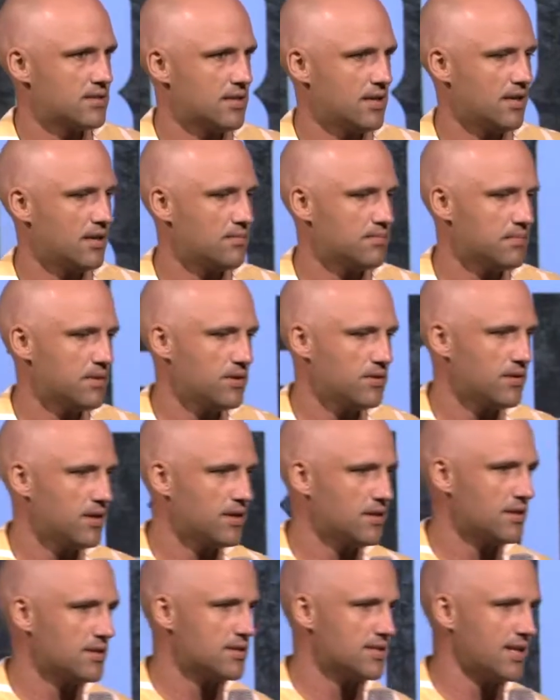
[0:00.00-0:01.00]
help you
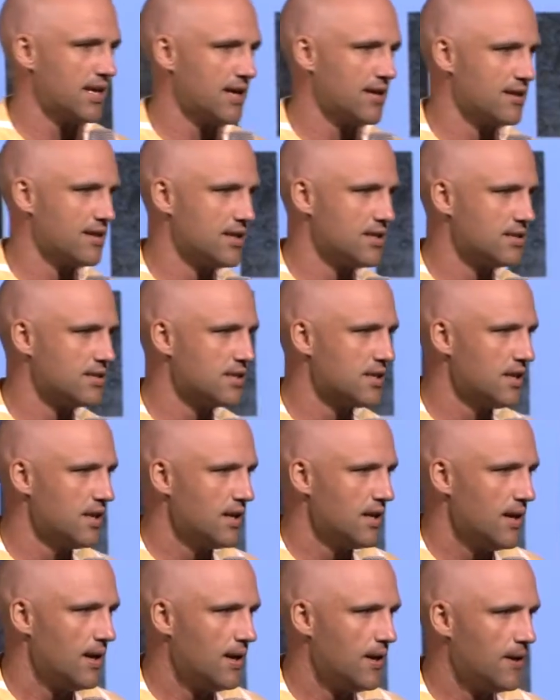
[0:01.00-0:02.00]
understand this.
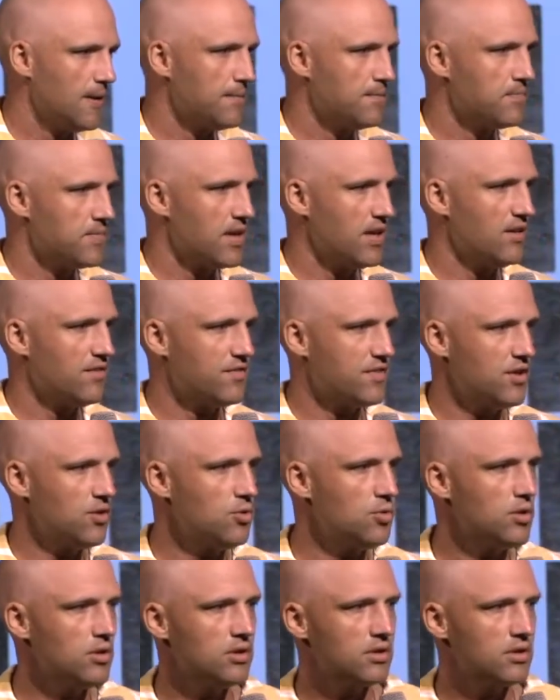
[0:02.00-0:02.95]
If you were